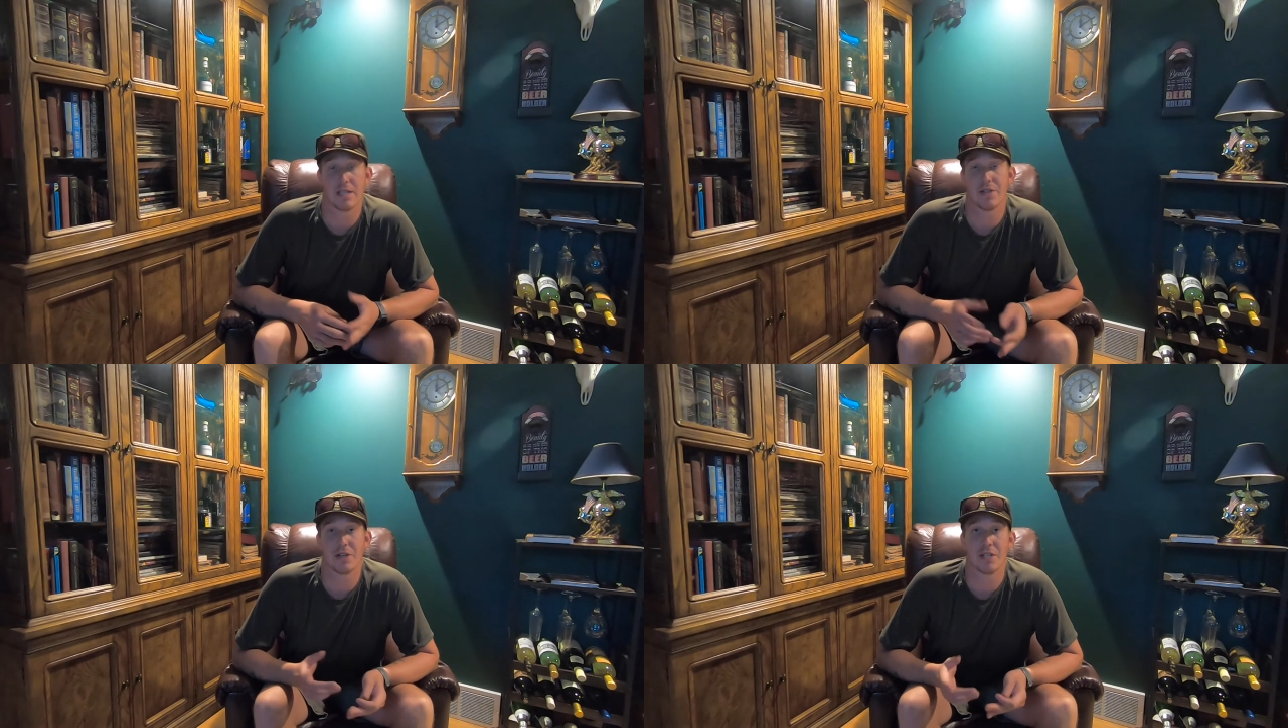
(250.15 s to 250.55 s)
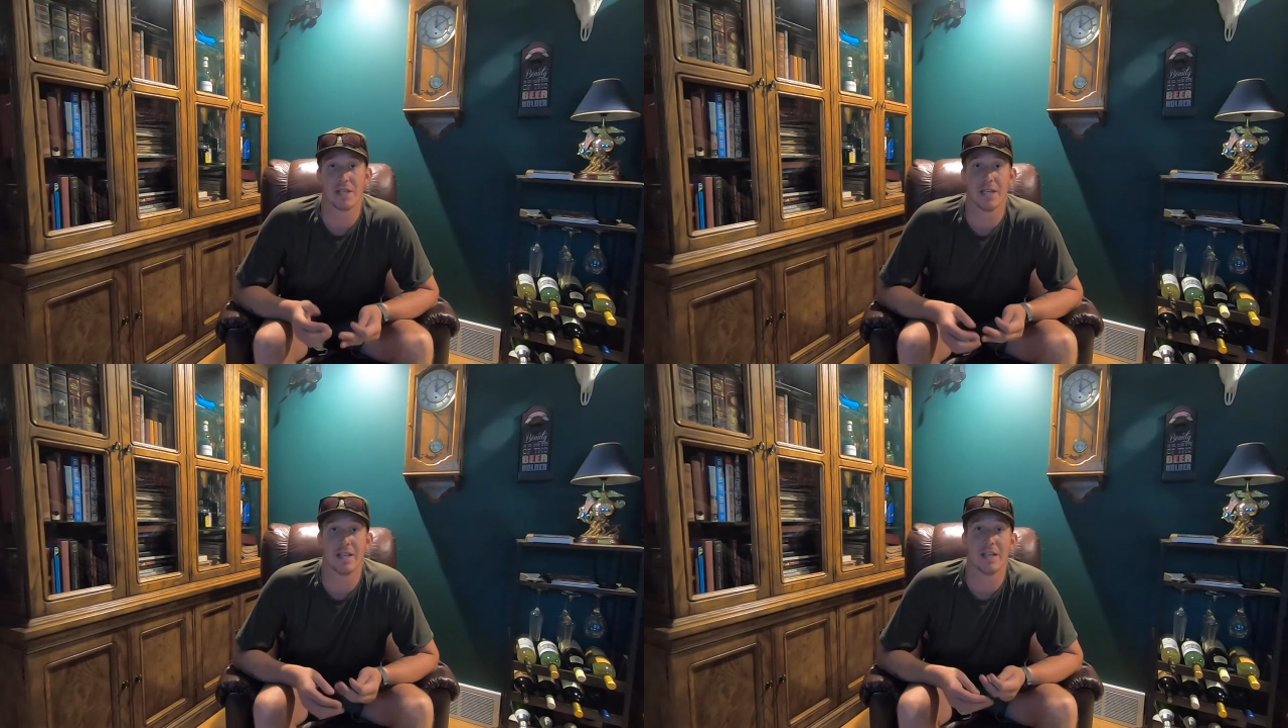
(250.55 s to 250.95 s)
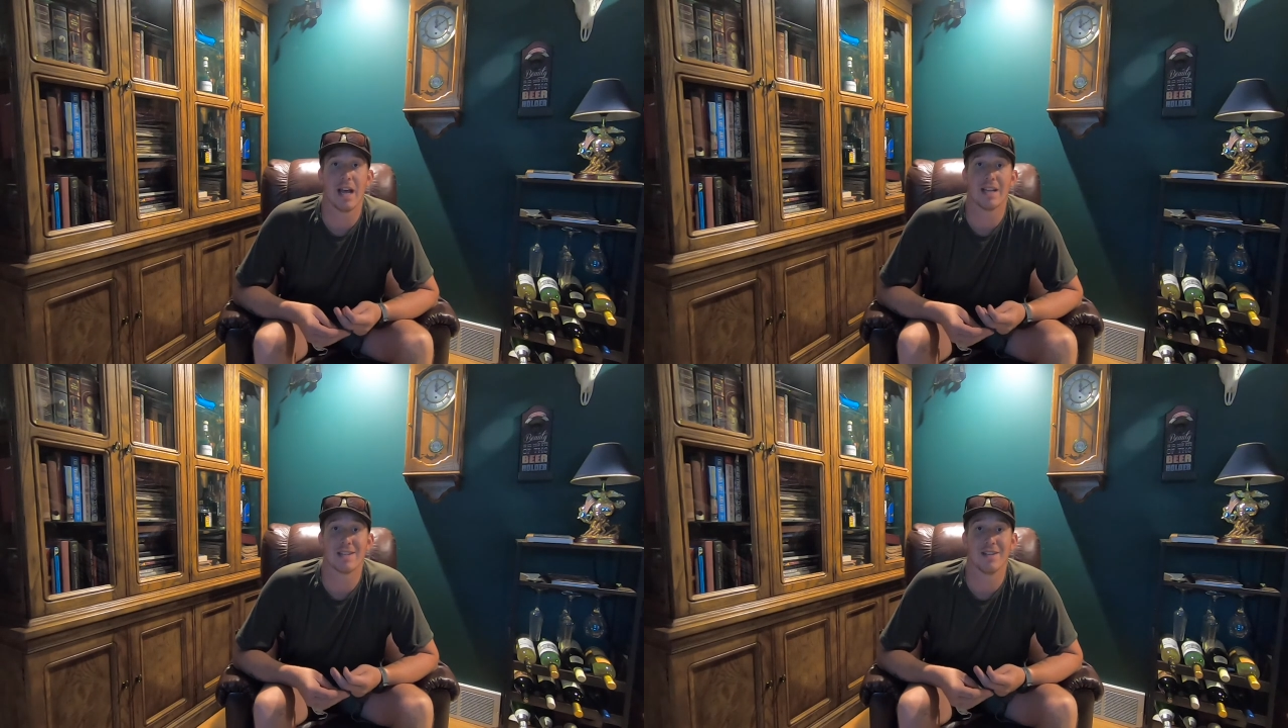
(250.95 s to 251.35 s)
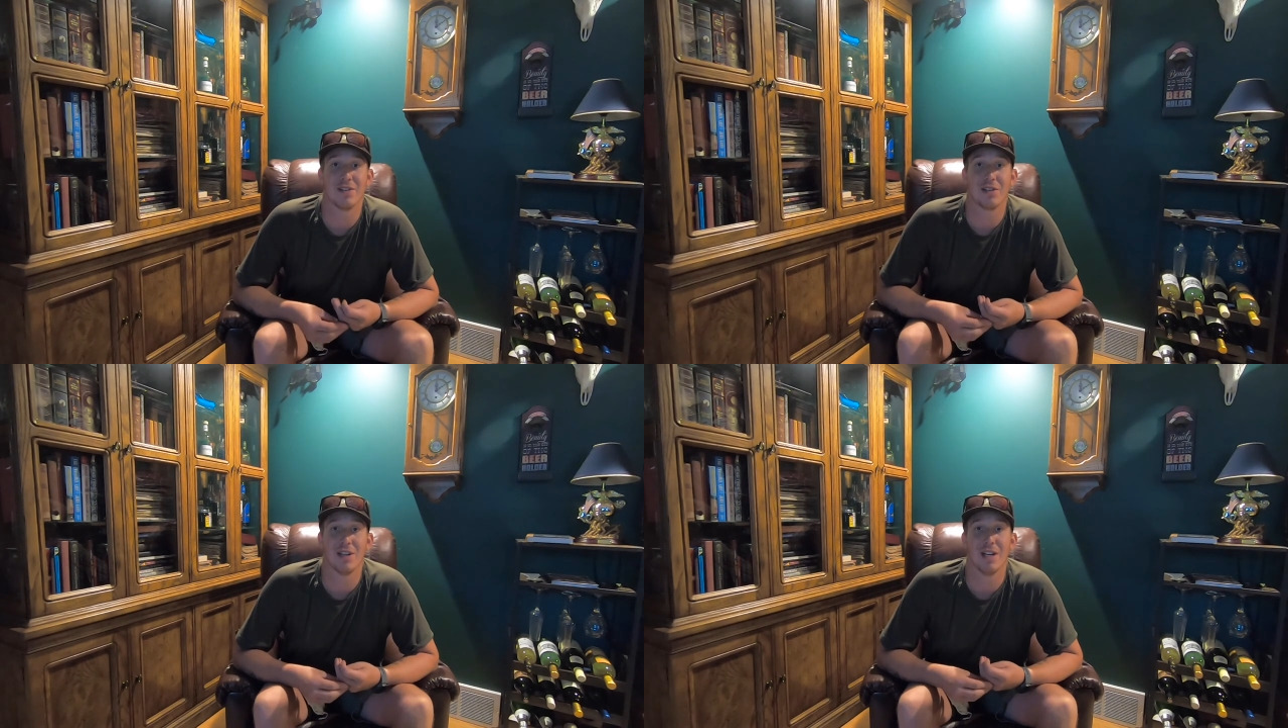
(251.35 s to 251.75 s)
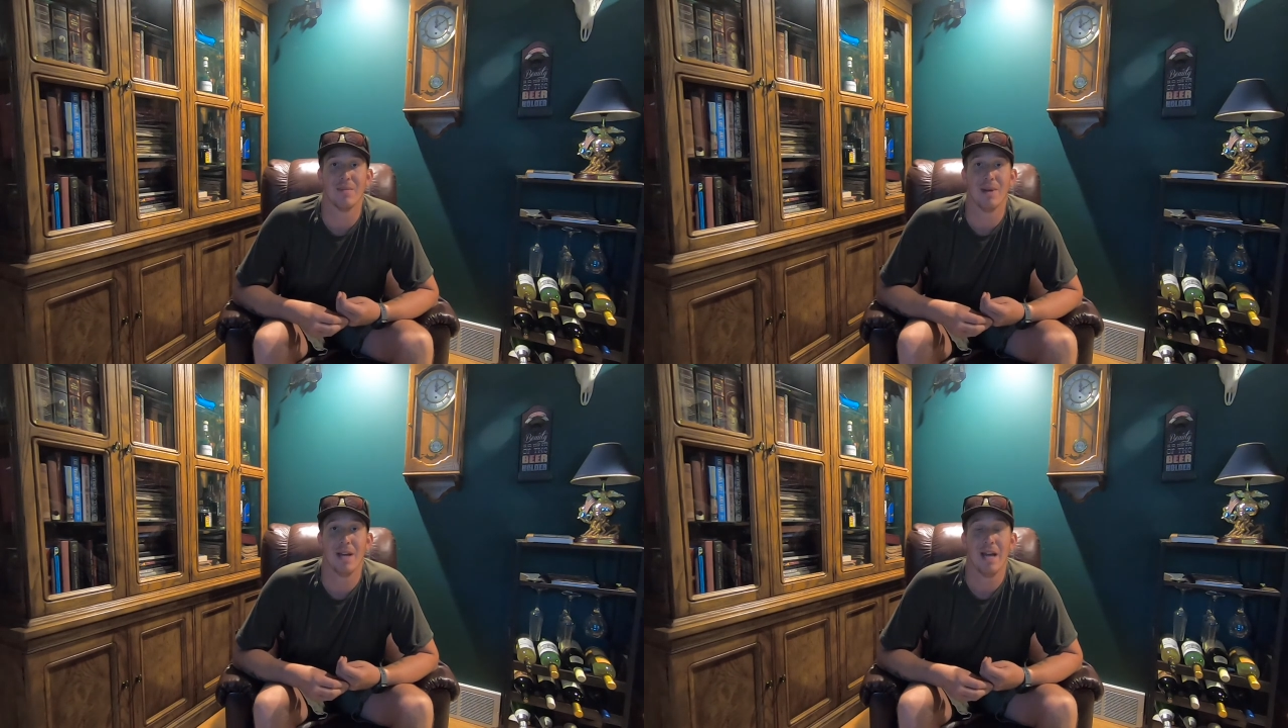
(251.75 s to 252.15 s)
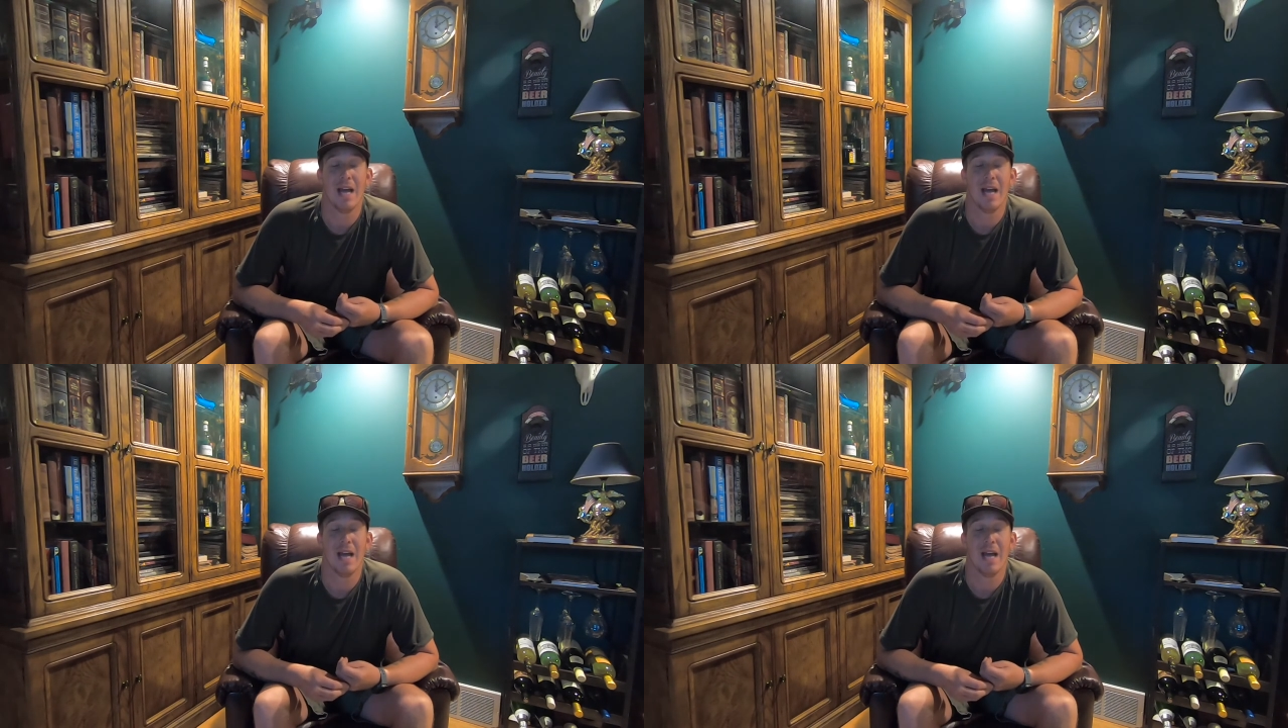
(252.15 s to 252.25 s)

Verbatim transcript: as you could see in the last little clip.